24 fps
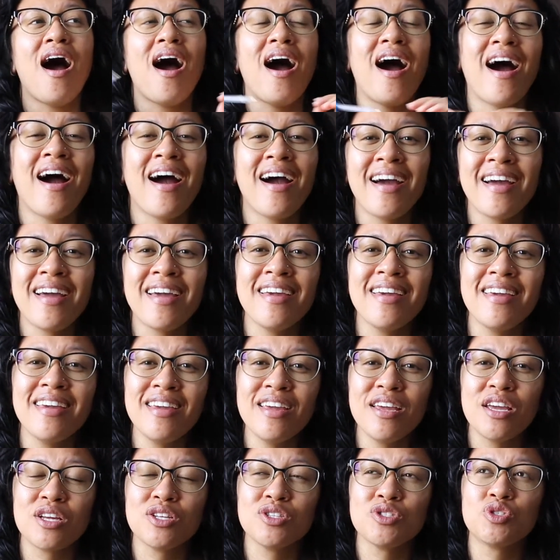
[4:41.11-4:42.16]

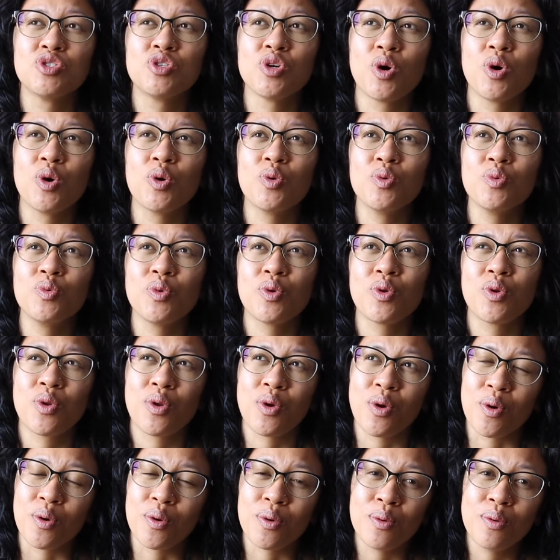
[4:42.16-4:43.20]
I don't
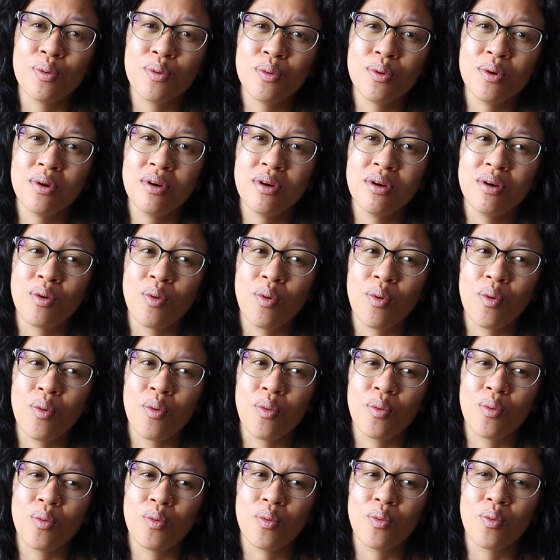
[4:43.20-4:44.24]
know
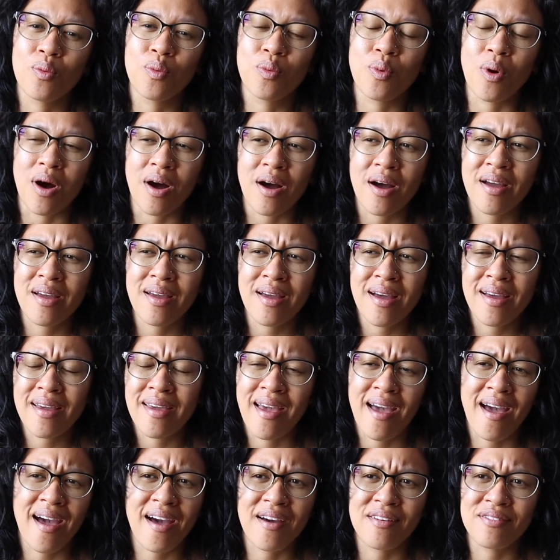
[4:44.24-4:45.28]
why I
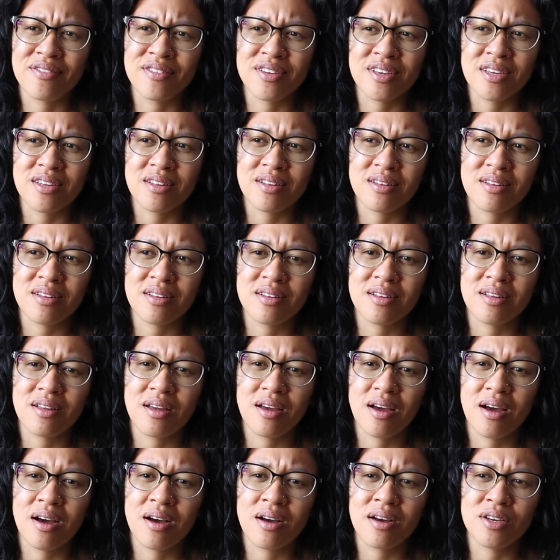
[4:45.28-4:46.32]
haven't
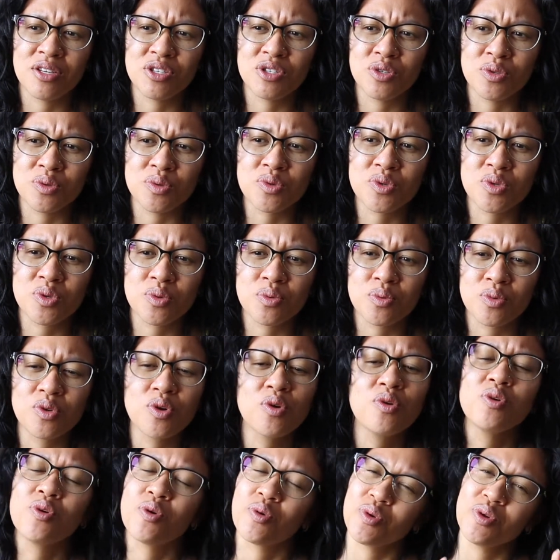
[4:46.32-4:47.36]
uh, no,
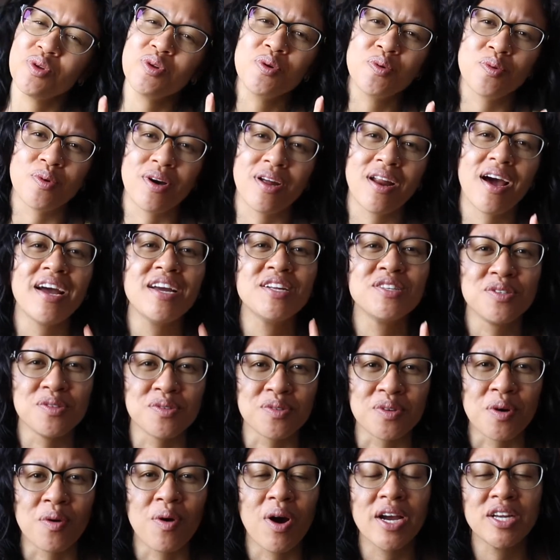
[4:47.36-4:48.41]
no, no, you know what? I do
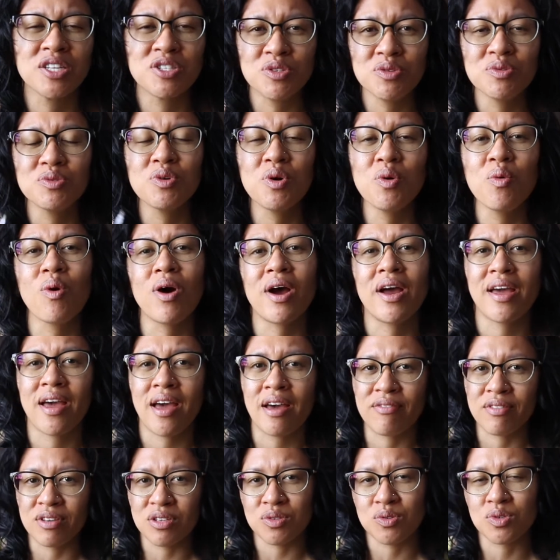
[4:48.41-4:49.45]
know. I do know why I
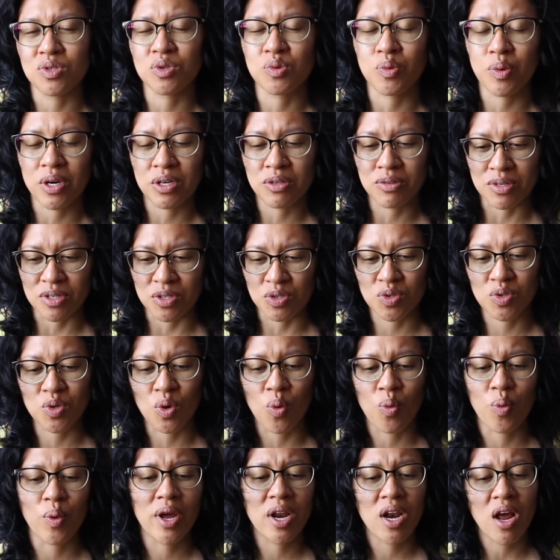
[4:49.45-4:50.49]
haven't used square drills. So
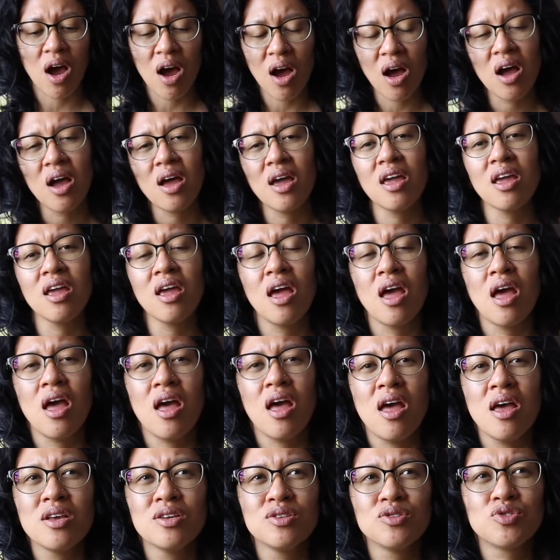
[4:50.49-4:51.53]
when I
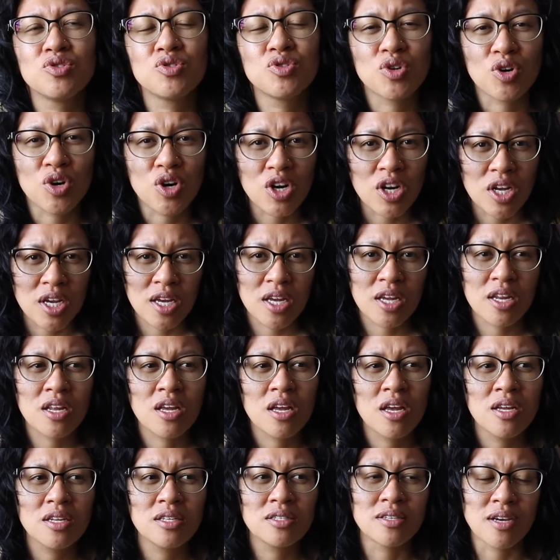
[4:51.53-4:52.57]

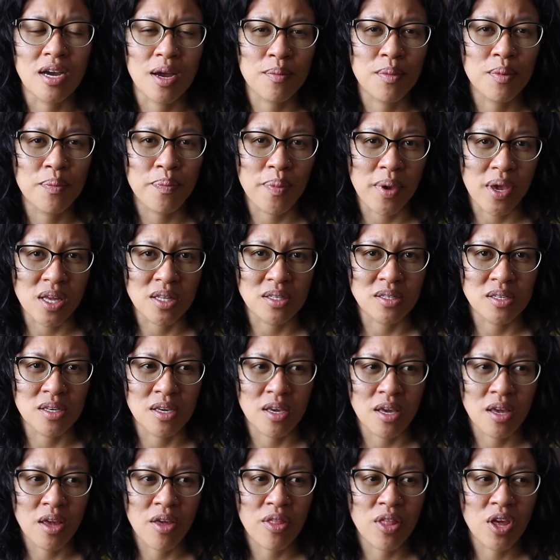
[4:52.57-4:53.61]
started diamond
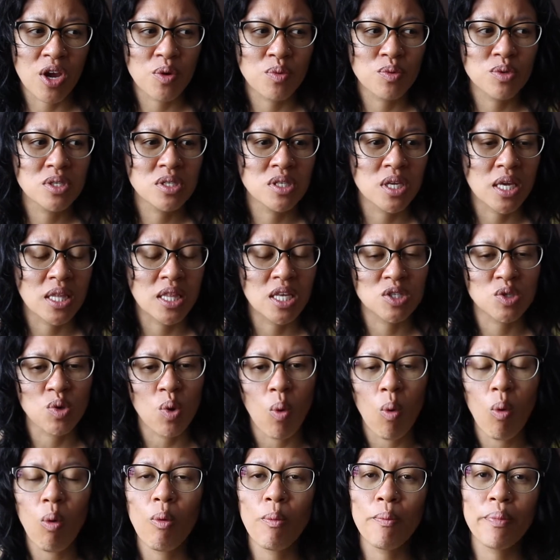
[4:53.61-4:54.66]
painting, there was like this
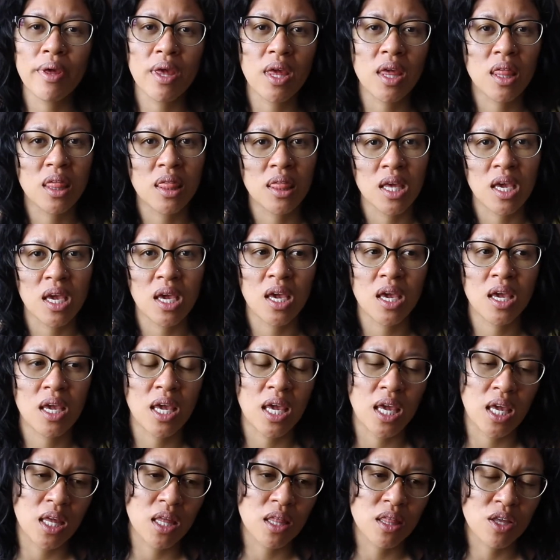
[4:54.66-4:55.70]
whole big thing
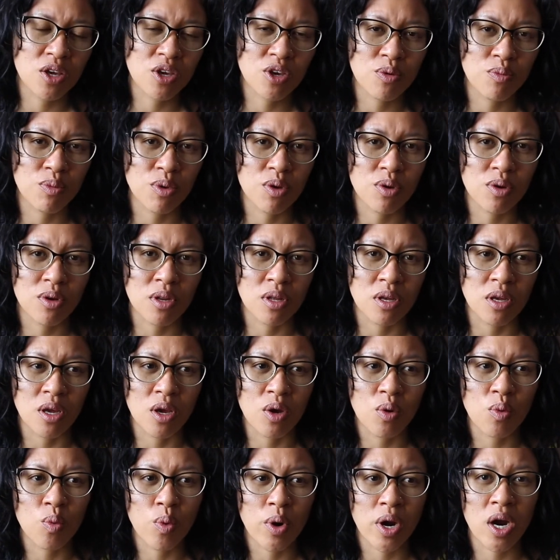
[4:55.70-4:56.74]
in the
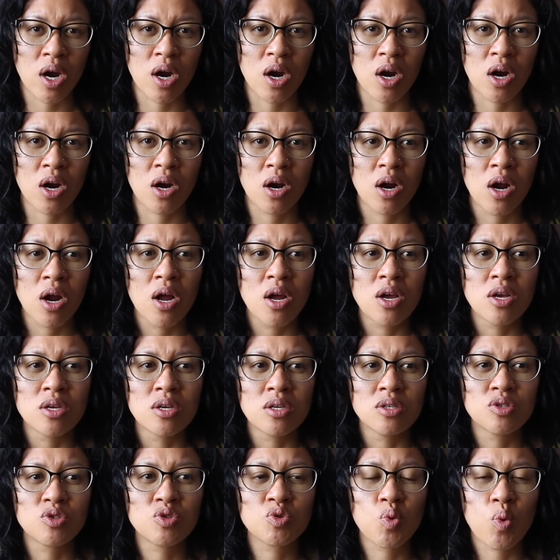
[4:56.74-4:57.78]
community where
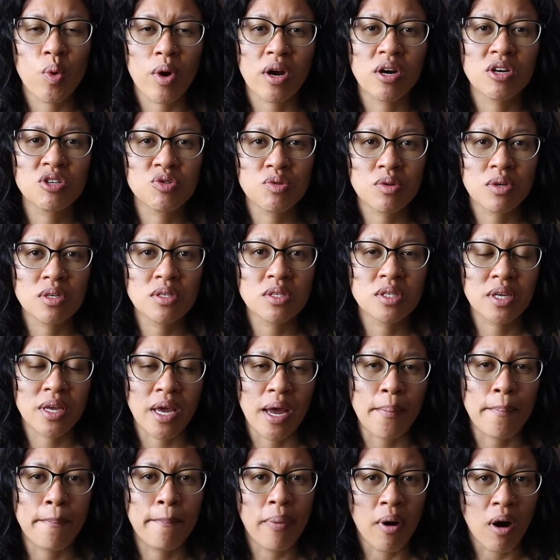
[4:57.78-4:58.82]
square drills
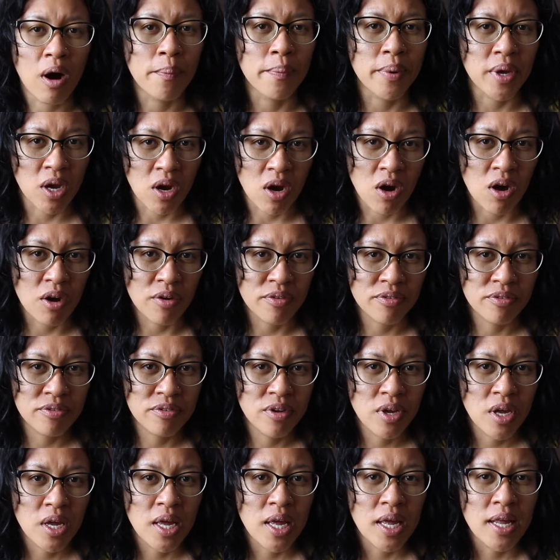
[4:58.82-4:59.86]
kept popping off.
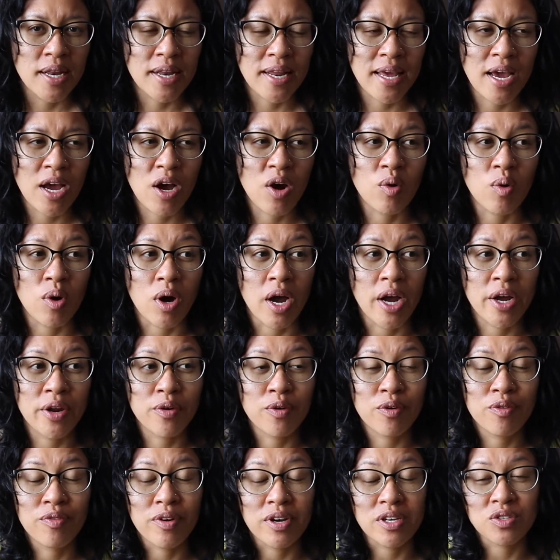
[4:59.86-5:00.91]
Now, I
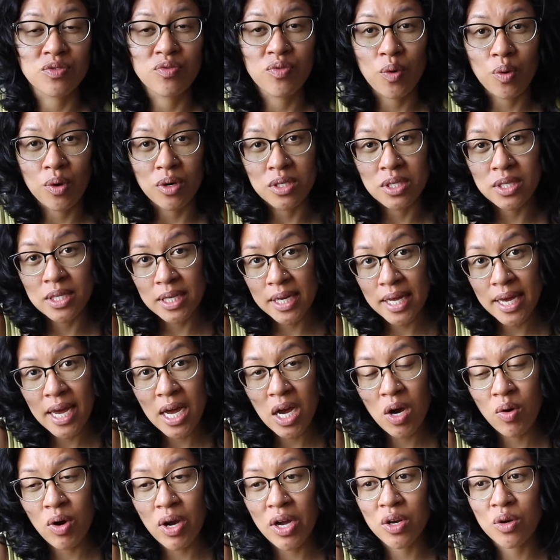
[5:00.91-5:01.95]
know fast forward to
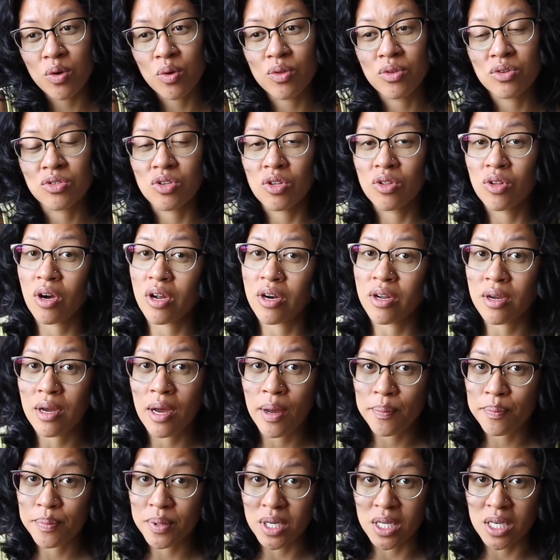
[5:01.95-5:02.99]
now, I know there's a lot of
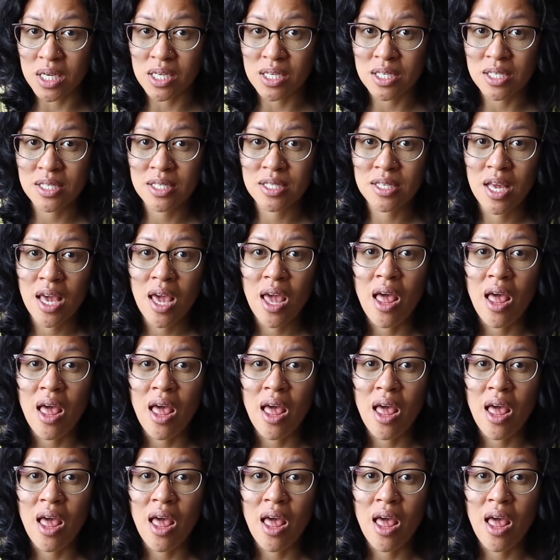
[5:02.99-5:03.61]
companies